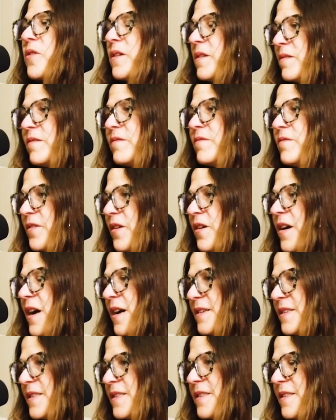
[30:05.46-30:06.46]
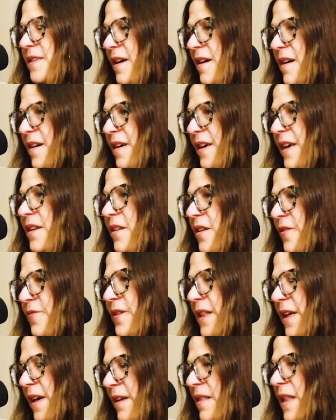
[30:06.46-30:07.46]
important for us in
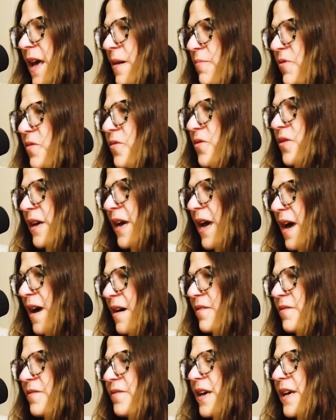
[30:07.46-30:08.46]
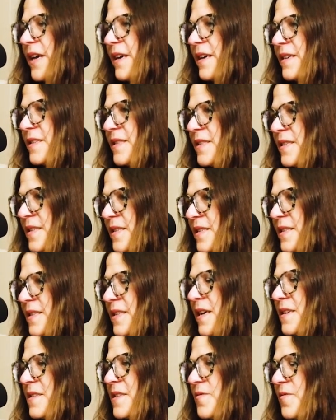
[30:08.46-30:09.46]
Newfoundland and Labrador to have a
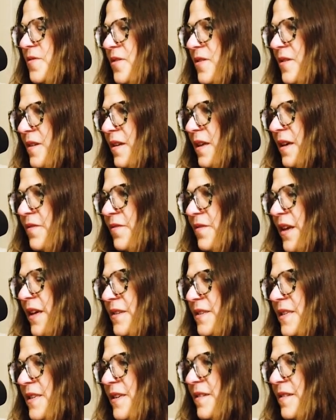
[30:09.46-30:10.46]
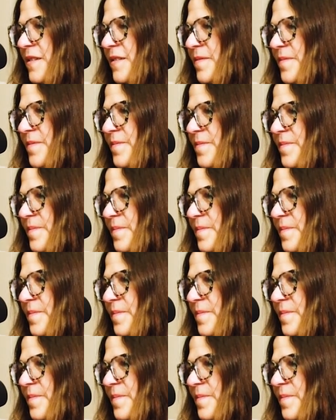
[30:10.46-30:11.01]
successful event here.